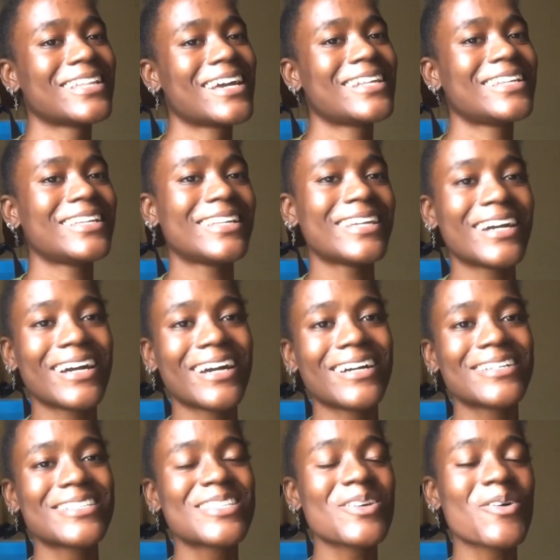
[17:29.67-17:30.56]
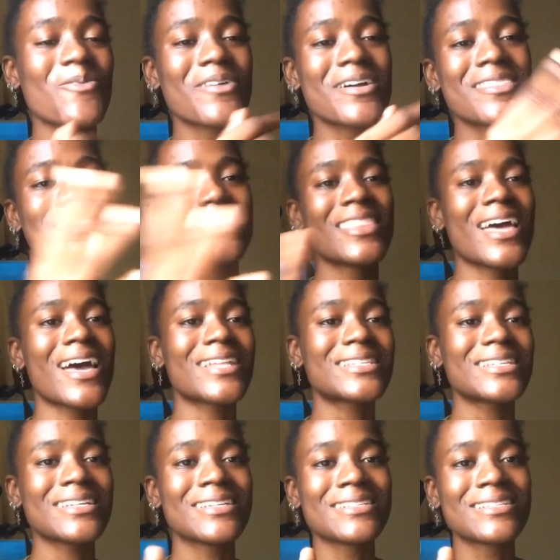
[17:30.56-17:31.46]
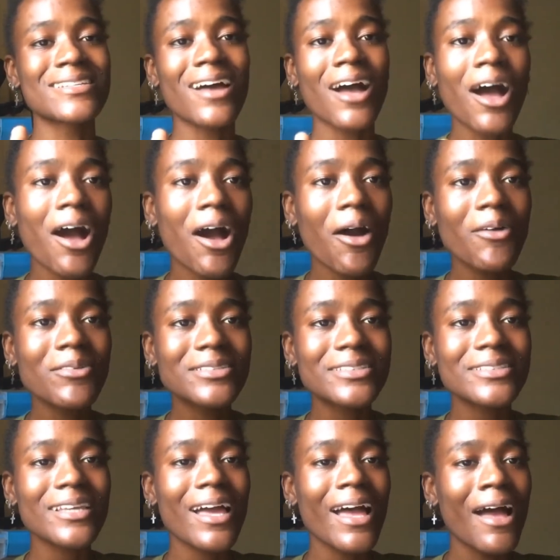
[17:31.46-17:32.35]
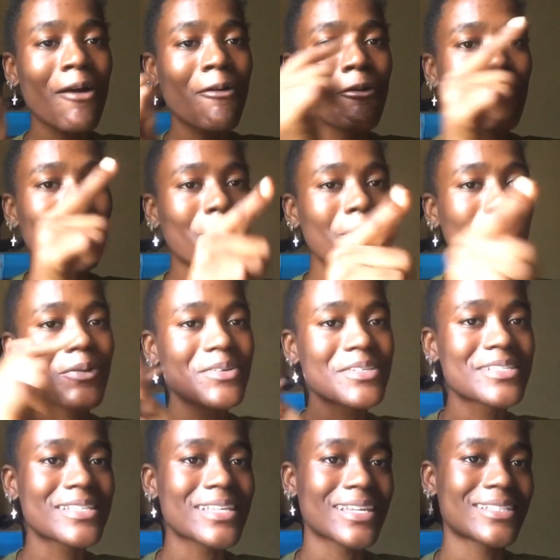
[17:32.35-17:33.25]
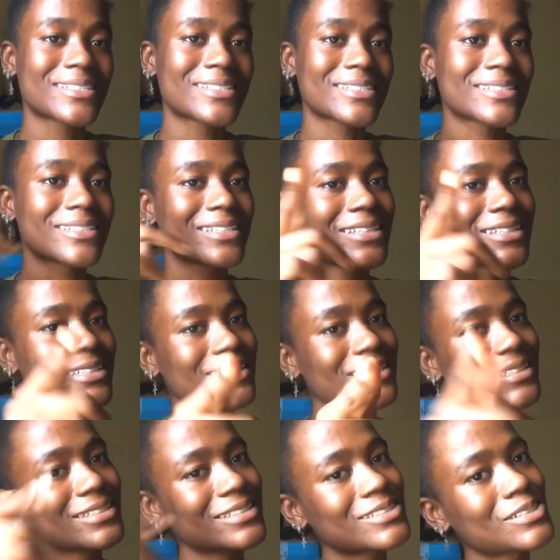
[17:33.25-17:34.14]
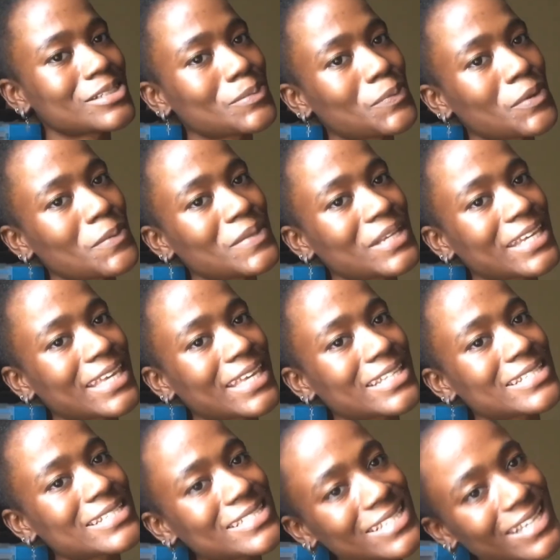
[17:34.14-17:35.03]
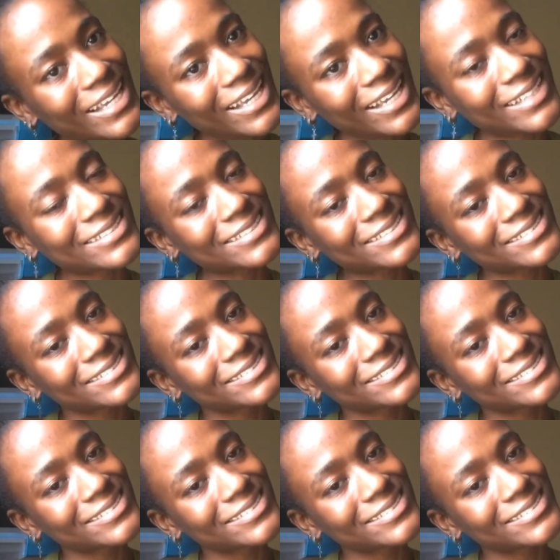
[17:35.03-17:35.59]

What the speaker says: La-di-da. So when that is out, I will post it so the public can see it.